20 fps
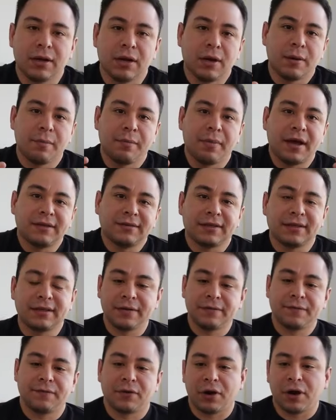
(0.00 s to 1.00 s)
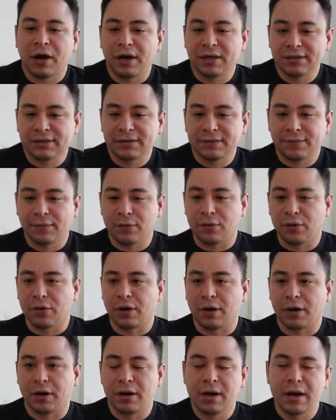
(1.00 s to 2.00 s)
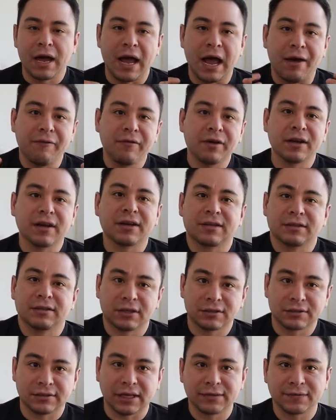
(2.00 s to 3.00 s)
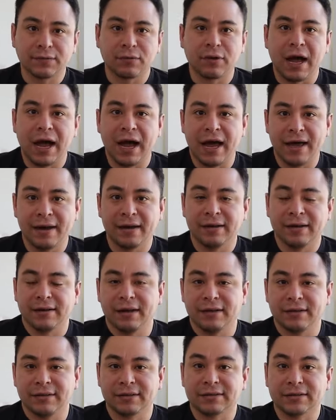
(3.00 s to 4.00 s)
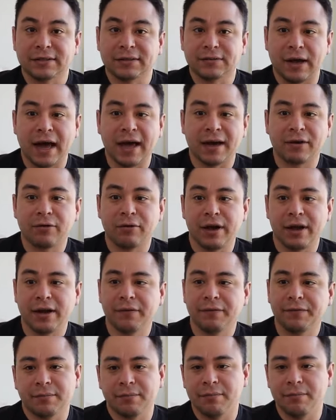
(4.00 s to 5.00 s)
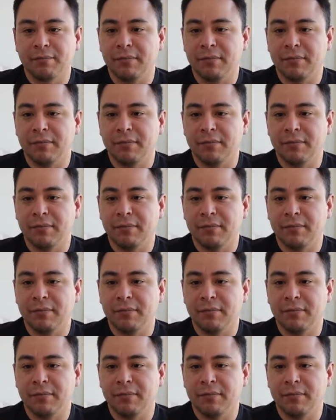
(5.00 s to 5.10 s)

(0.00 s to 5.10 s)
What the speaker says: Basically, for us, for having a successful ad and successful ad creative,